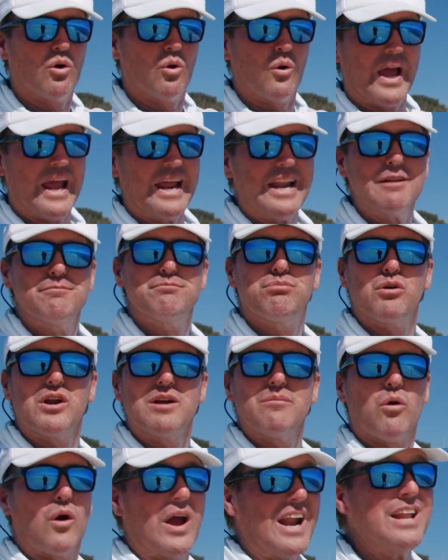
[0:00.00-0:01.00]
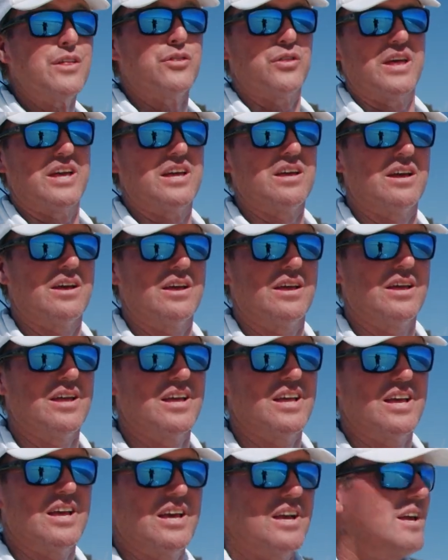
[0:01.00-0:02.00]
or any bream or anything
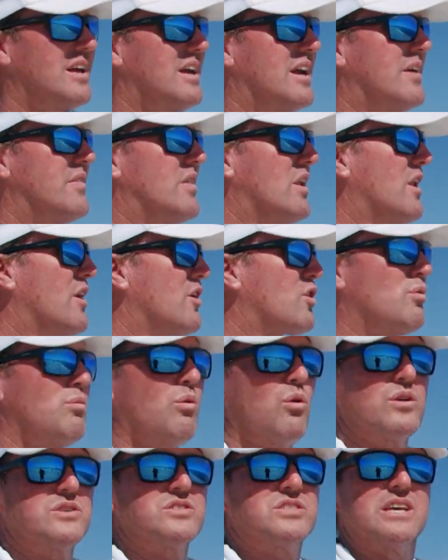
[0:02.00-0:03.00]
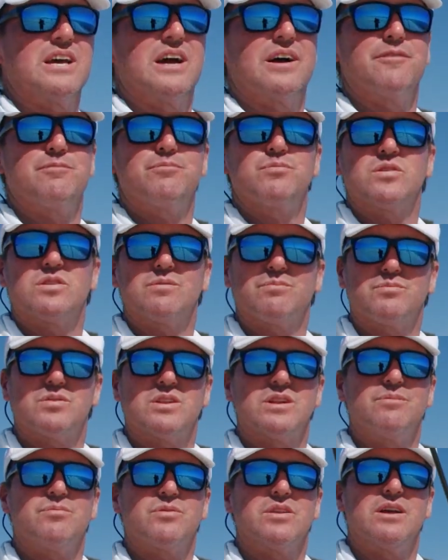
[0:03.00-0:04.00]
in the local waters here.
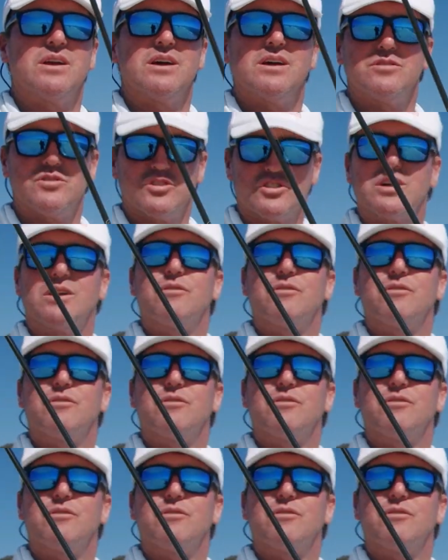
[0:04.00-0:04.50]
Just